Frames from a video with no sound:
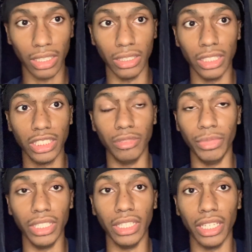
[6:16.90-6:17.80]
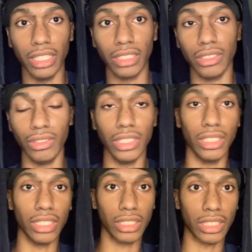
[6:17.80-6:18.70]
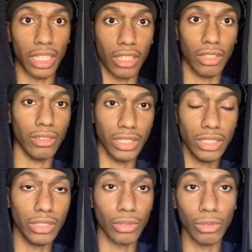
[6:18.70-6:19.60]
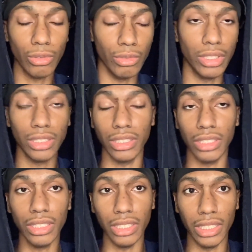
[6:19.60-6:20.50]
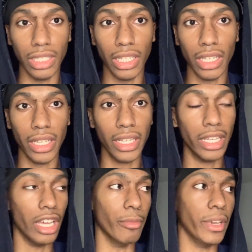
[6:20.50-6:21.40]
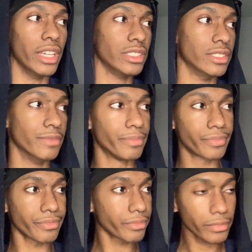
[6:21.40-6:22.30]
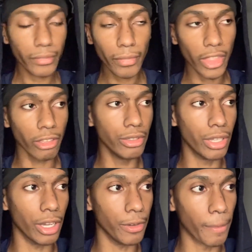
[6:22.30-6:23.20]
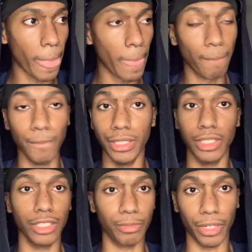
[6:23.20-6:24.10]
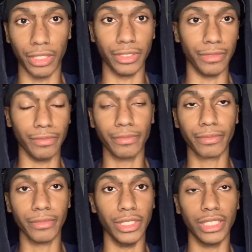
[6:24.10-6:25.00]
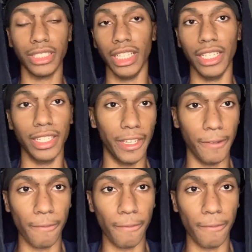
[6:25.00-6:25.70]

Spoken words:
this is BS. You see the other side, oh, this is cool, this is good. Imagine, you know, a younger person just seeing that.